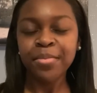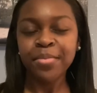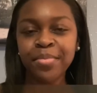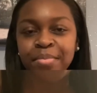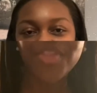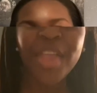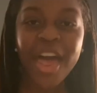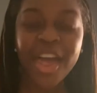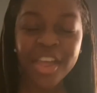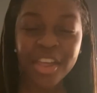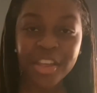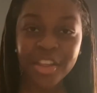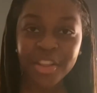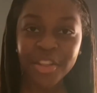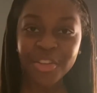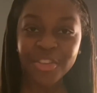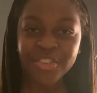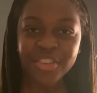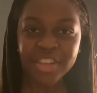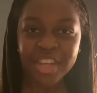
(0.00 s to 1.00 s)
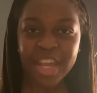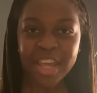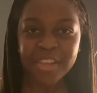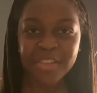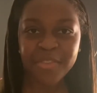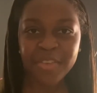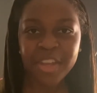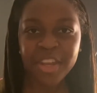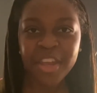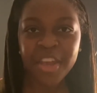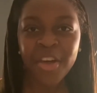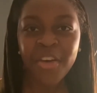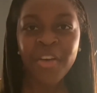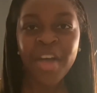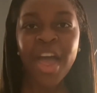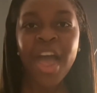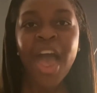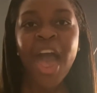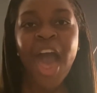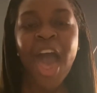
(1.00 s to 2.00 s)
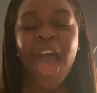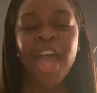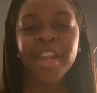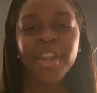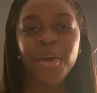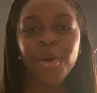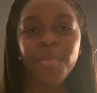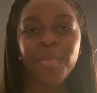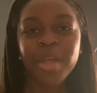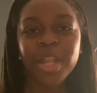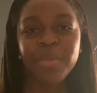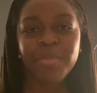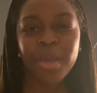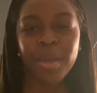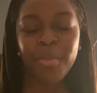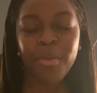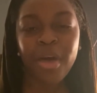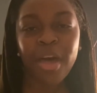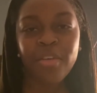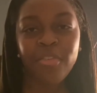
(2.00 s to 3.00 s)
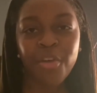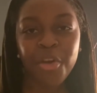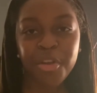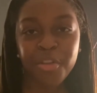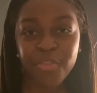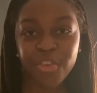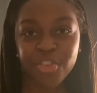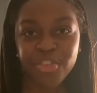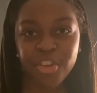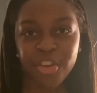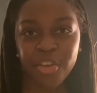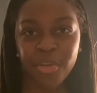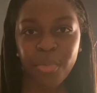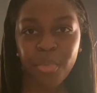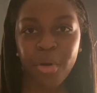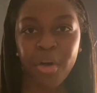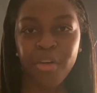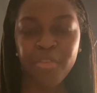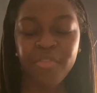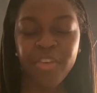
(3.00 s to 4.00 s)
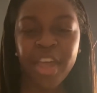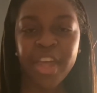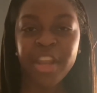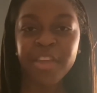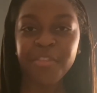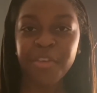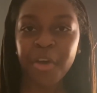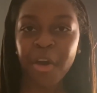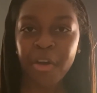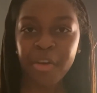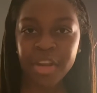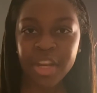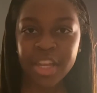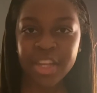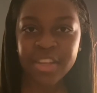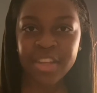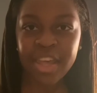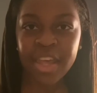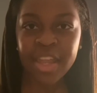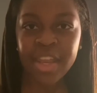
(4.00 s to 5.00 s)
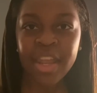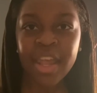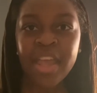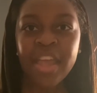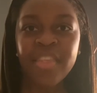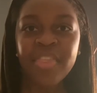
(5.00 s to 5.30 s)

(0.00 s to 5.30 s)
Well, that concludes today's video. I know many people have heard of Virginia Woolf, and if you already did,